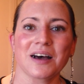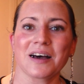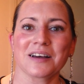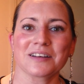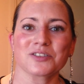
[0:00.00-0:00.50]
Uh,
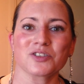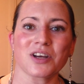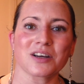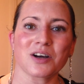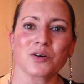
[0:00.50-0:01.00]
and
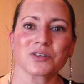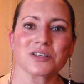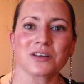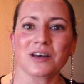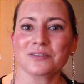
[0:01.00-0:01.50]
check
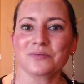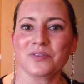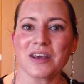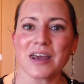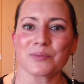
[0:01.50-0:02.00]
out
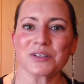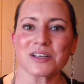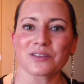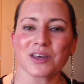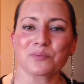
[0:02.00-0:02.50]
the
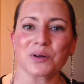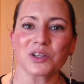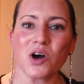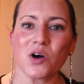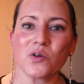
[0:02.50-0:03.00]
Amazon link
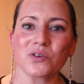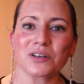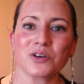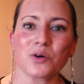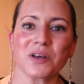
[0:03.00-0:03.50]
below,
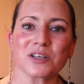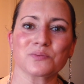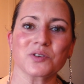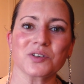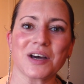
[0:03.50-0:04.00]

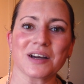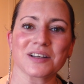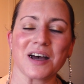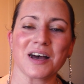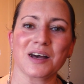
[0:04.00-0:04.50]

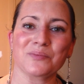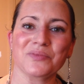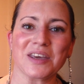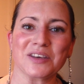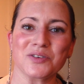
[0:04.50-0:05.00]

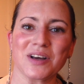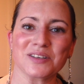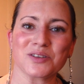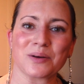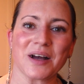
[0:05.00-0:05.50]
nobsbeauty.com. Thank you
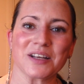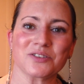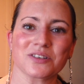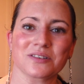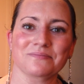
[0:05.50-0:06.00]
guys so
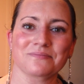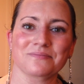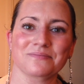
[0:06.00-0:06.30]
much.